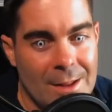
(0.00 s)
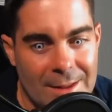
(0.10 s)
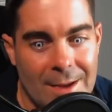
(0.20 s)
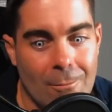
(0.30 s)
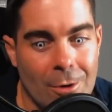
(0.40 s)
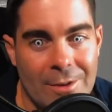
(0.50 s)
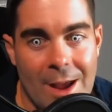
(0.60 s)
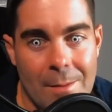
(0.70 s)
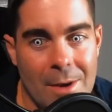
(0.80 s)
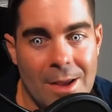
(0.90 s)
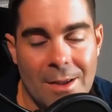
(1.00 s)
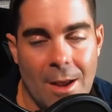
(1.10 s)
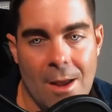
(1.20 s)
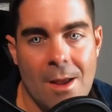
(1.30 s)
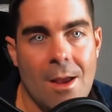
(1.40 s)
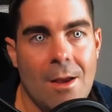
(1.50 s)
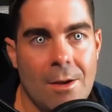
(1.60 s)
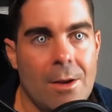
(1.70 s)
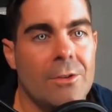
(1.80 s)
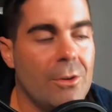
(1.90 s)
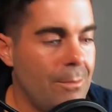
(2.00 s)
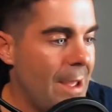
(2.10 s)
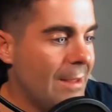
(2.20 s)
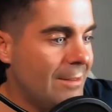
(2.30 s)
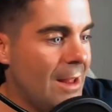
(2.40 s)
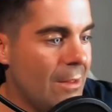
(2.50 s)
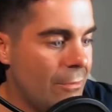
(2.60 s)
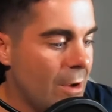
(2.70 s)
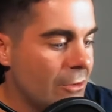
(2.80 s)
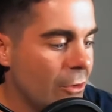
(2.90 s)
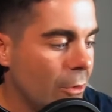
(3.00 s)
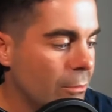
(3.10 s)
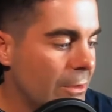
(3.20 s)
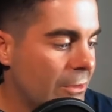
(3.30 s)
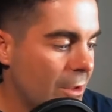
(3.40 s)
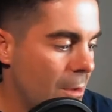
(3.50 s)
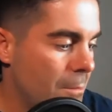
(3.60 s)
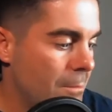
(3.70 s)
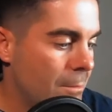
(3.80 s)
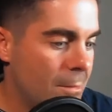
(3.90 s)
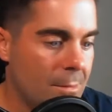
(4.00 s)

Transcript: I think one time I surpassed that threshold with some,